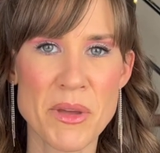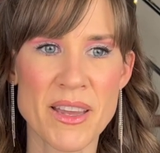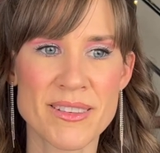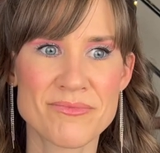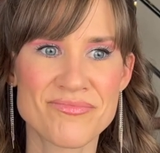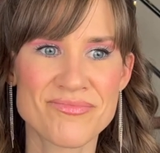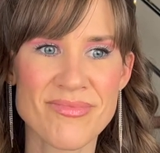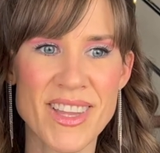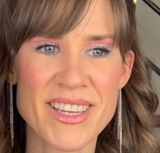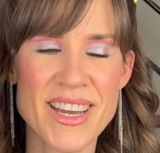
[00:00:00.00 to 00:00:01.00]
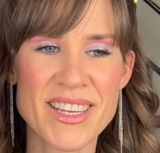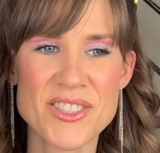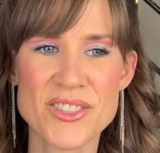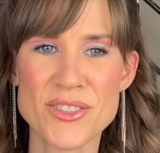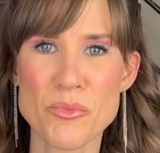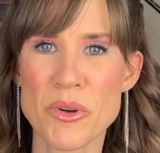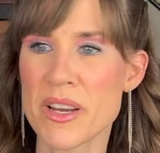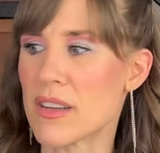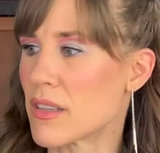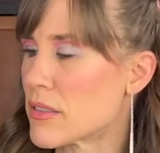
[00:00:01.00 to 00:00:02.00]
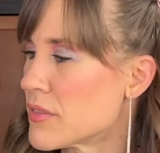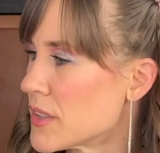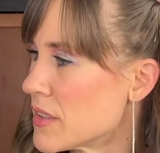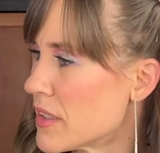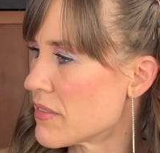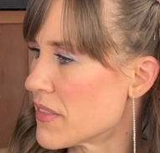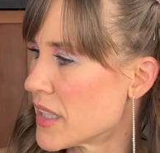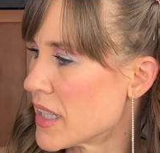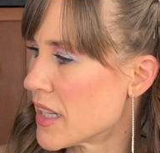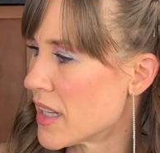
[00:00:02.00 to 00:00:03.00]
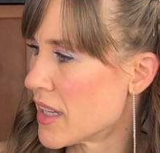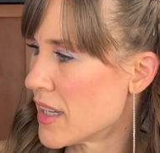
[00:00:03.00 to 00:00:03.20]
And yeah, it's just so bright and colorful fun,